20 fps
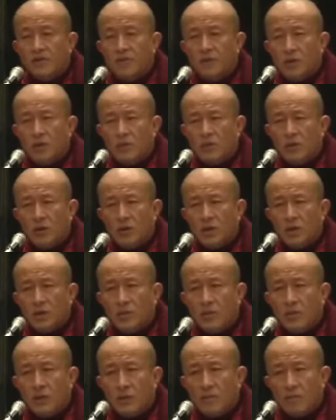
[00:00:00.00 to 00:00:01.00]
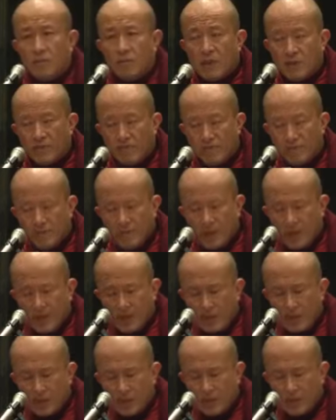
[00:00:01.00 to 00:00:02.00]
See, for someone like me, my
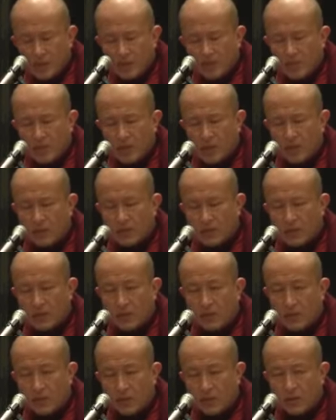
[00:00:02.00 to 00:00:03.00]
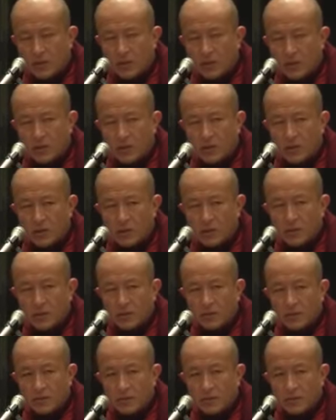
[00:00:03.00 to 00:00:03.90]
merit, my devotion